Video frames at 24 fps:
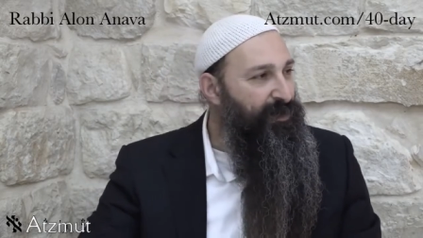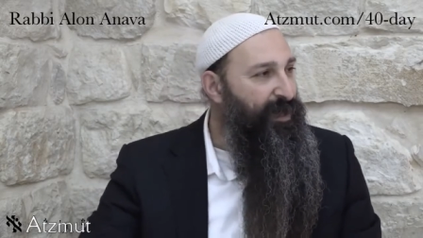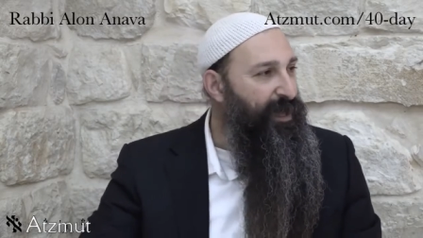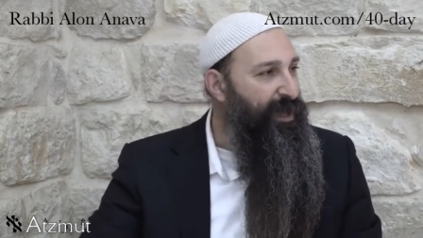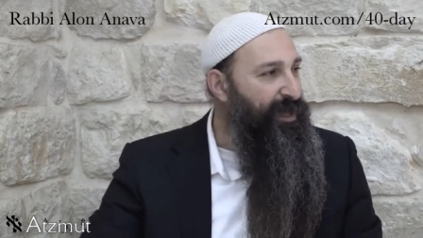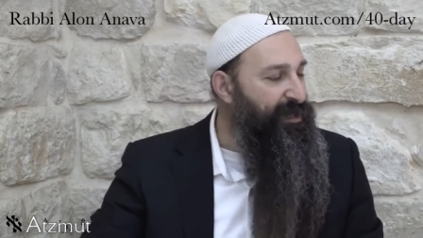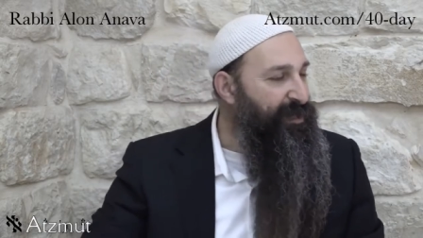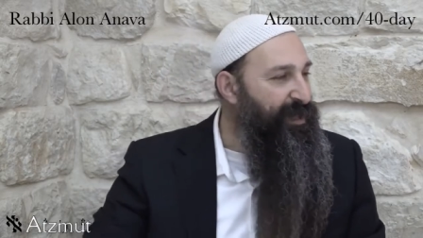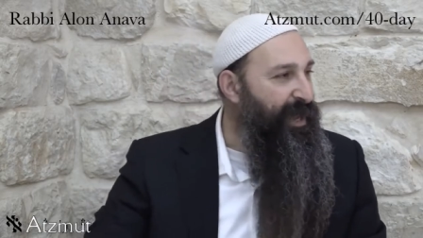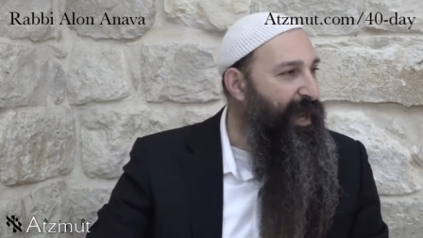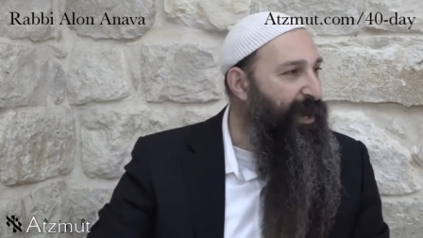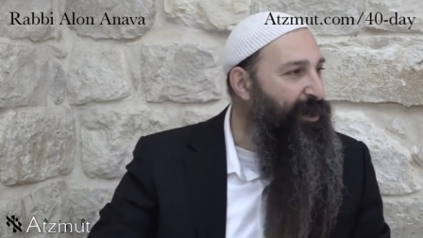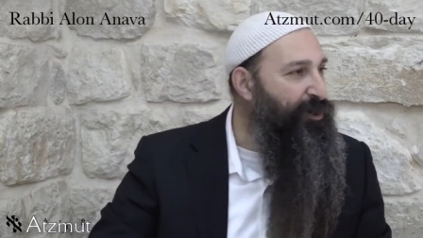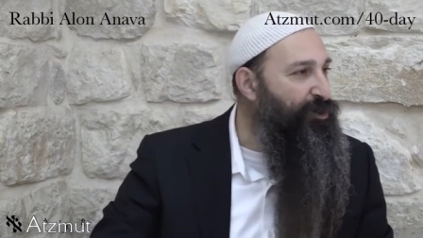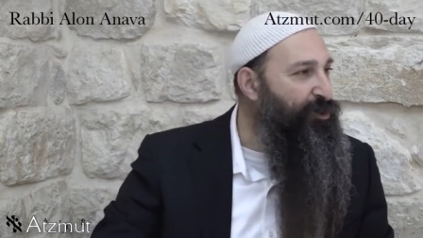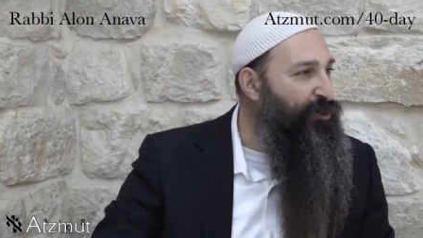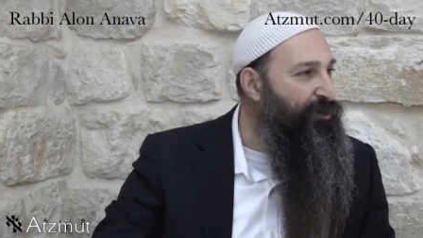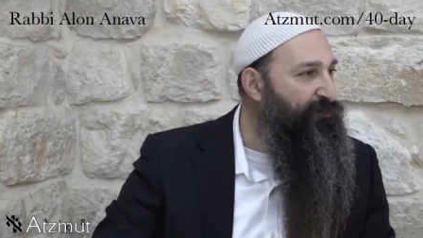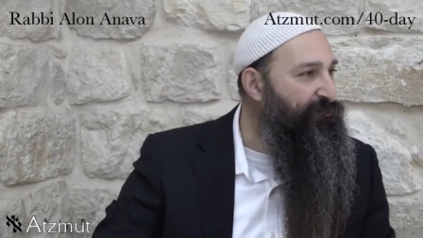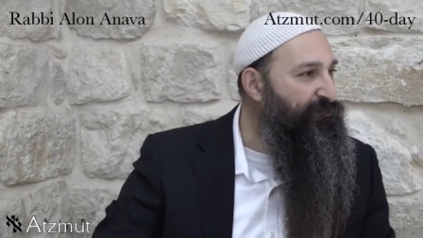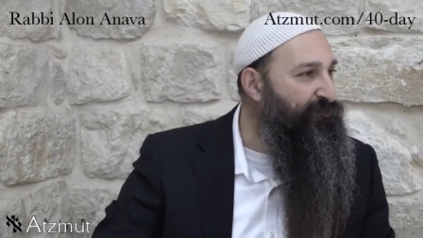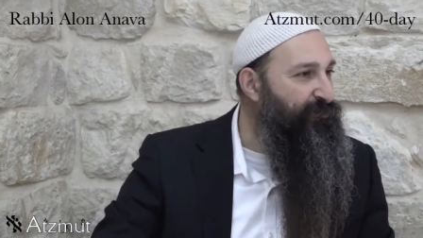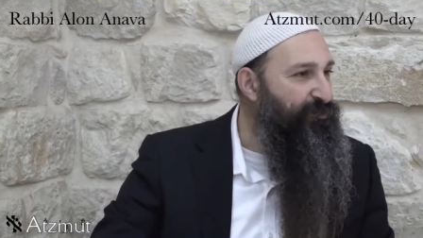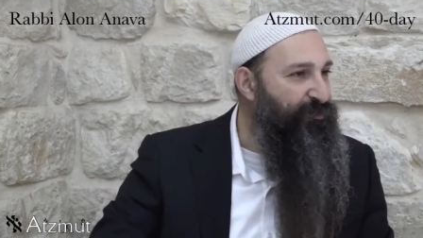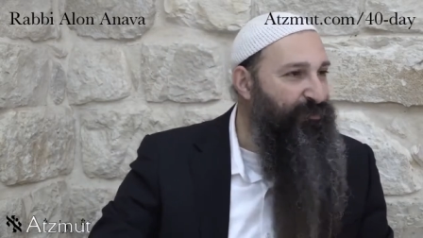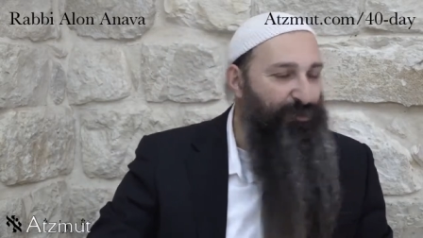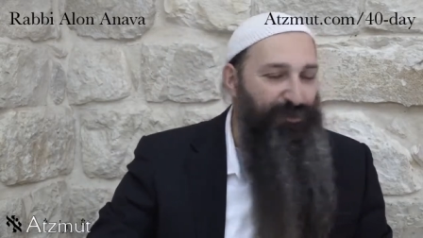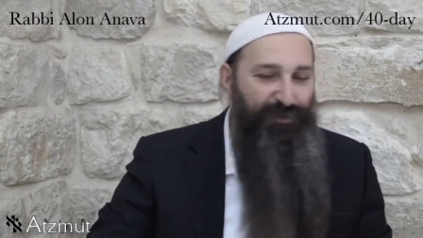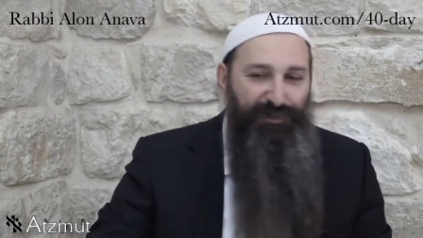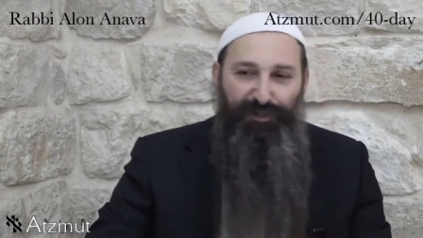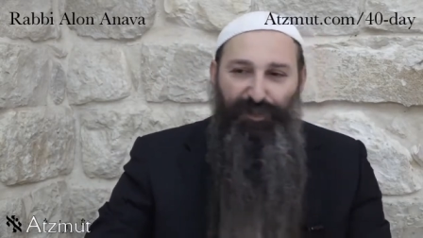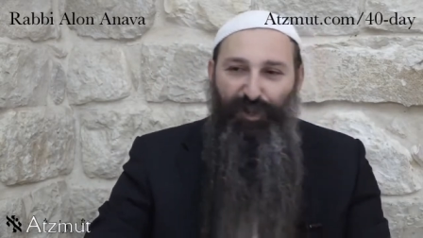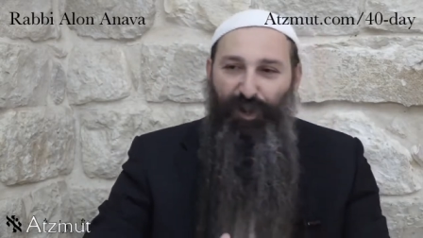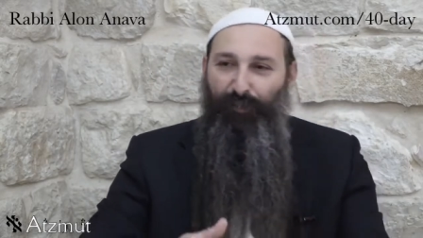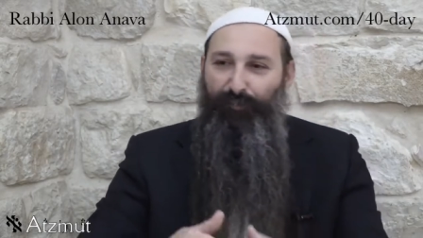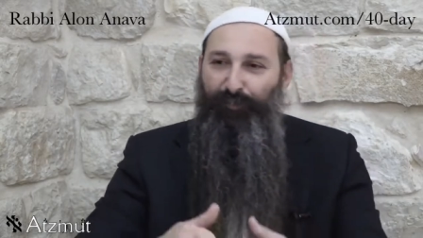And Yaakov, who
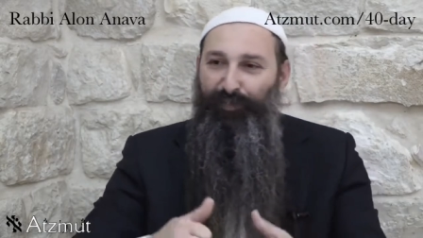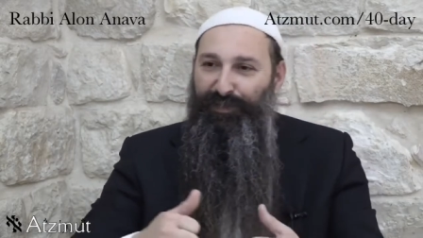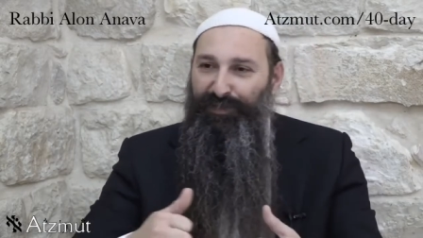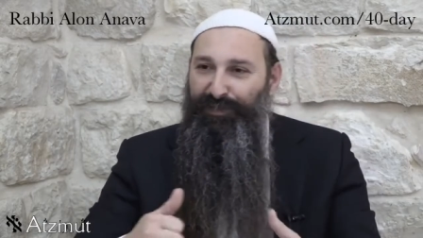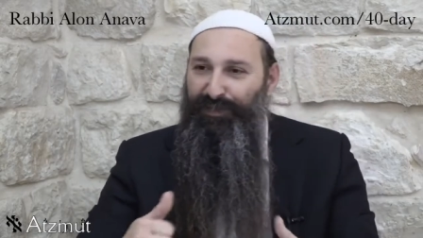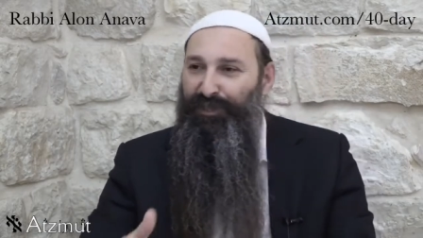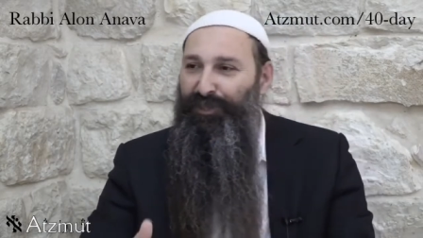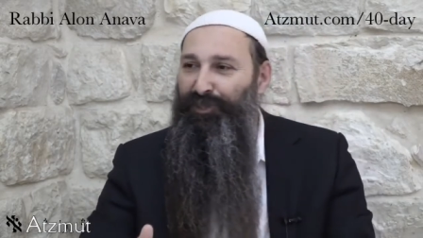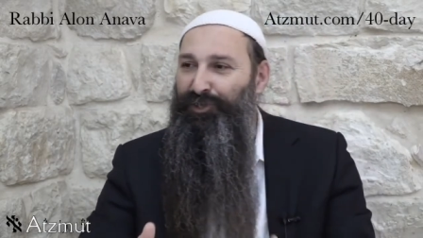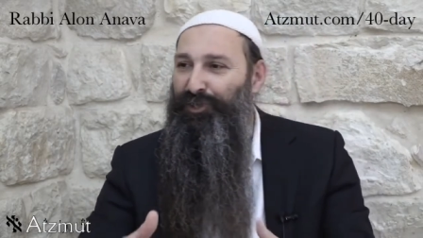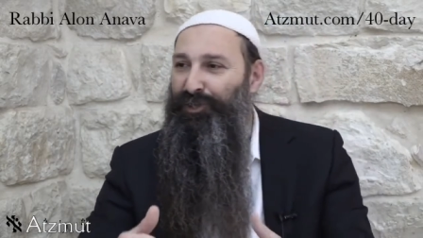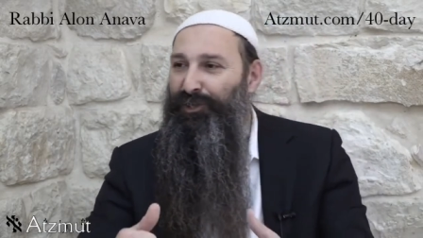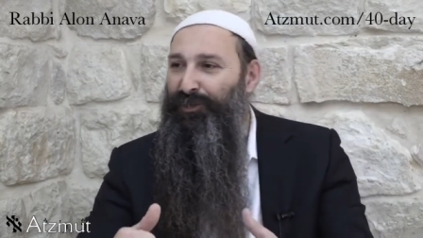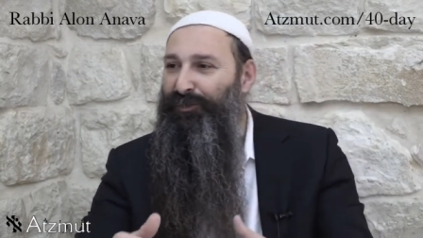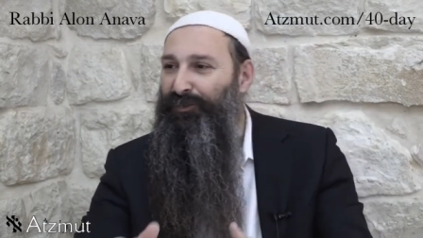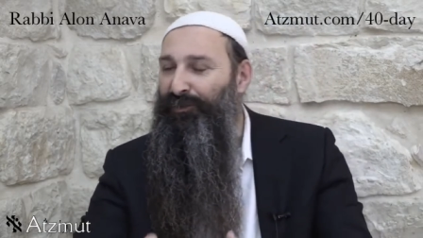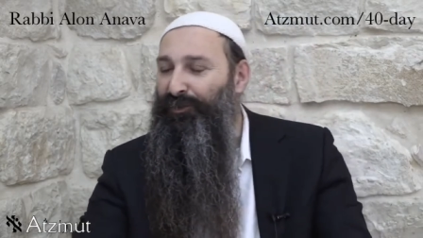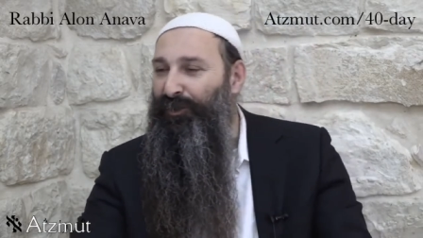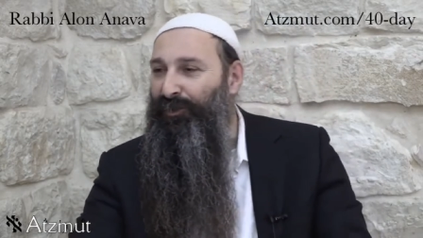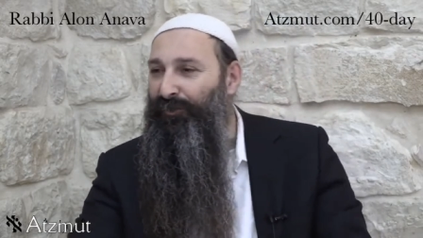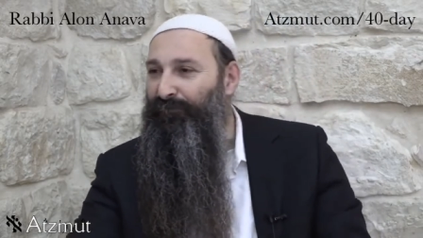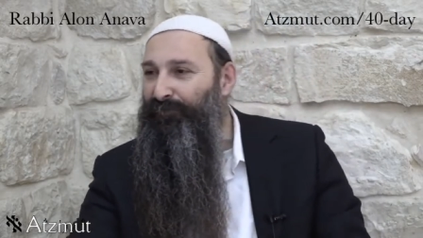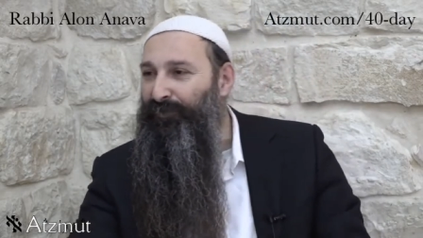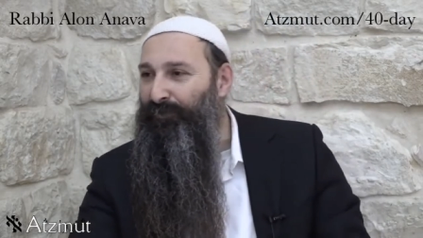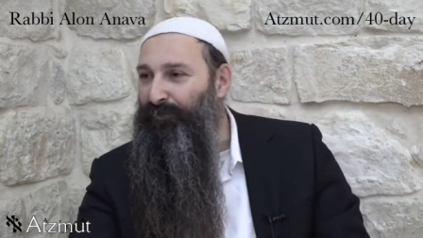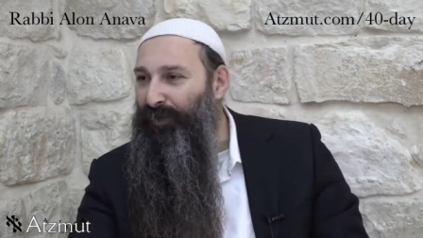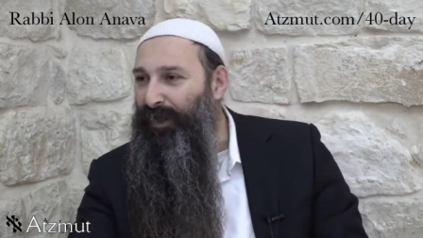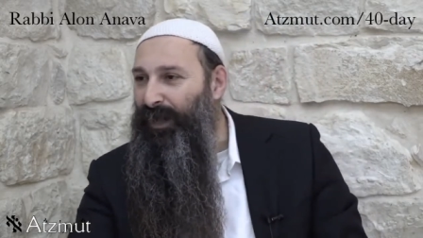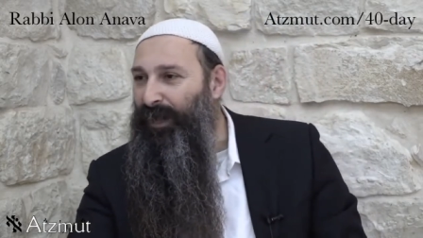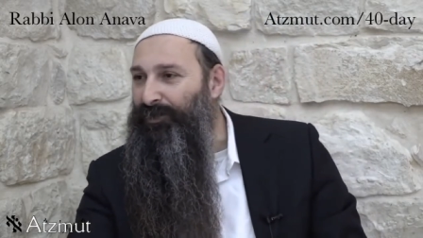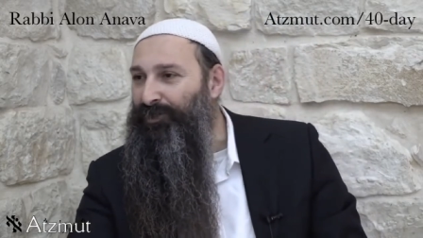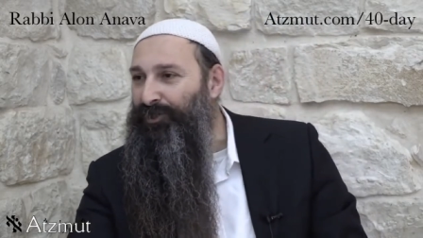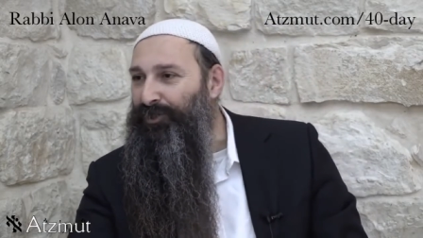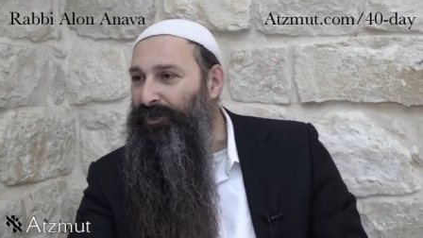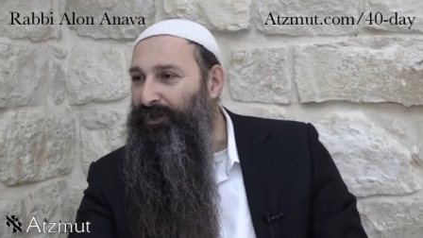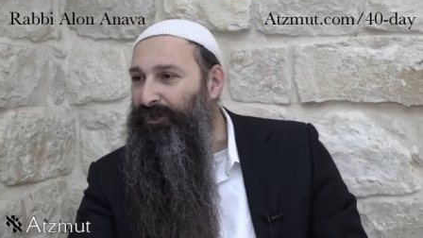was the opposition of the
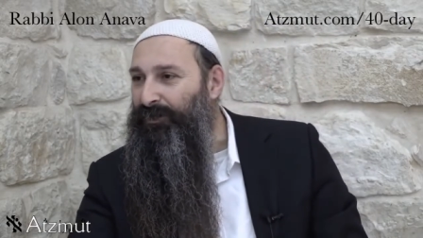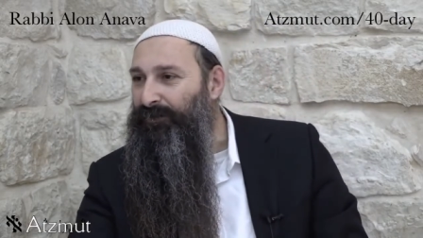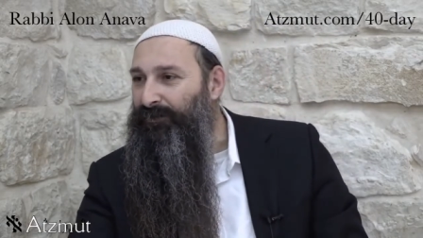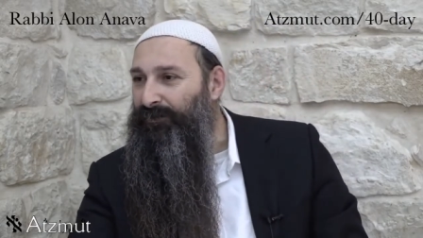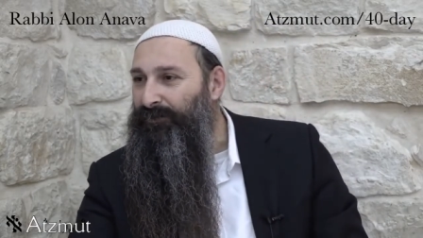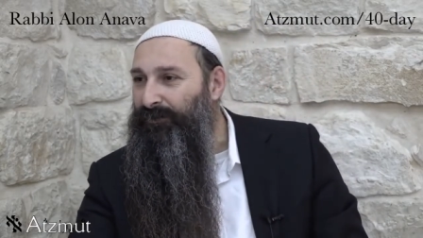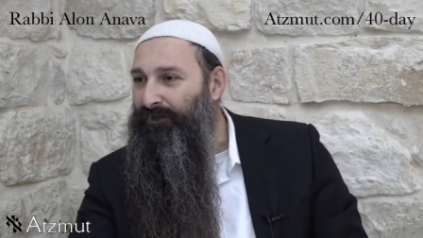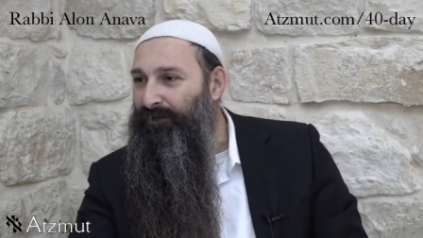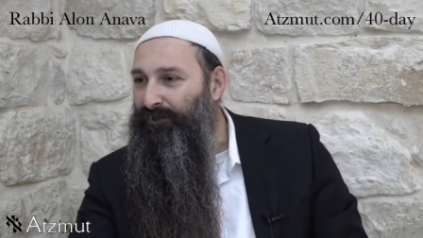bloodshed.